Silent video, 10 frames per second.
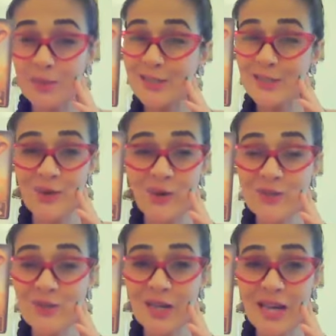But this is
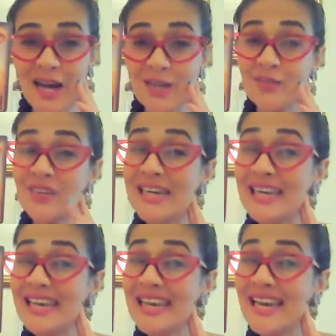also the card of
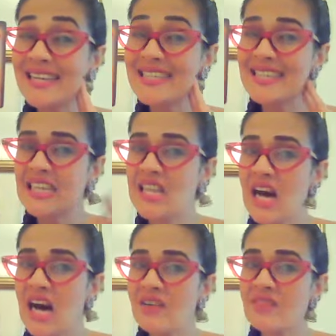collecting the
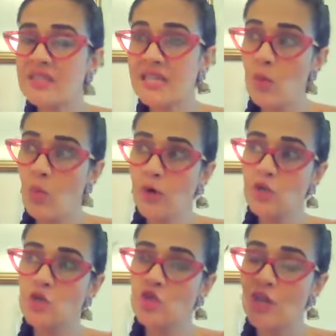harvest. I want
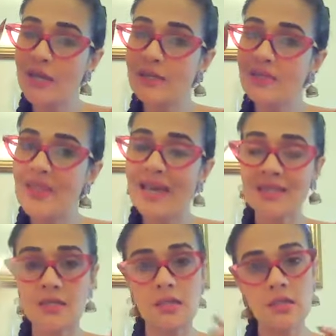you to channel
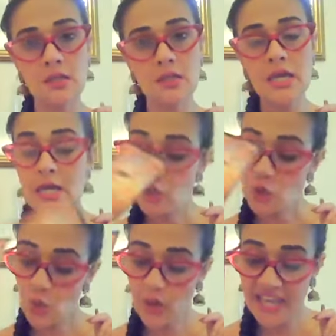that.
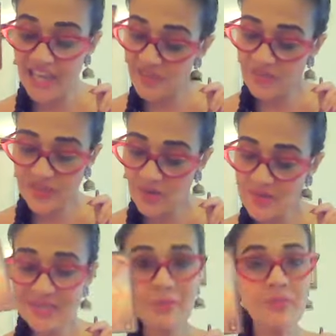So if there
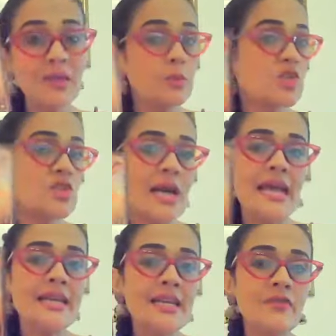is something which is
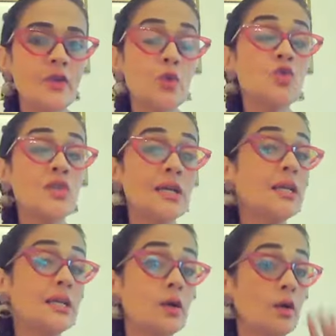ending for you
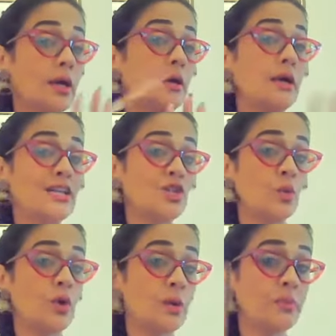suddenly, okay, at
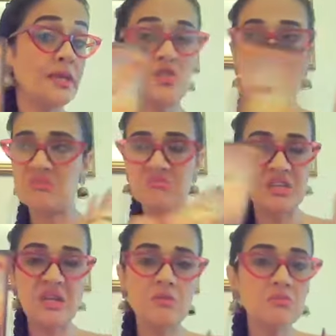your workplace,
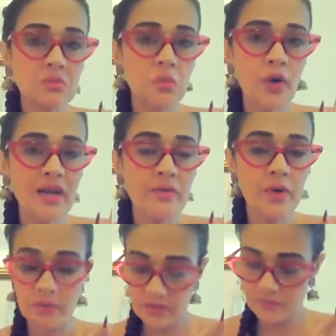
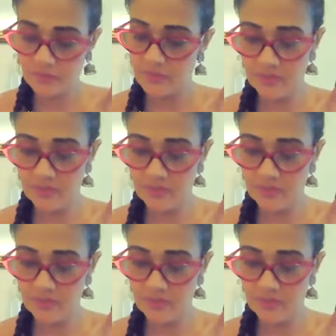whatever.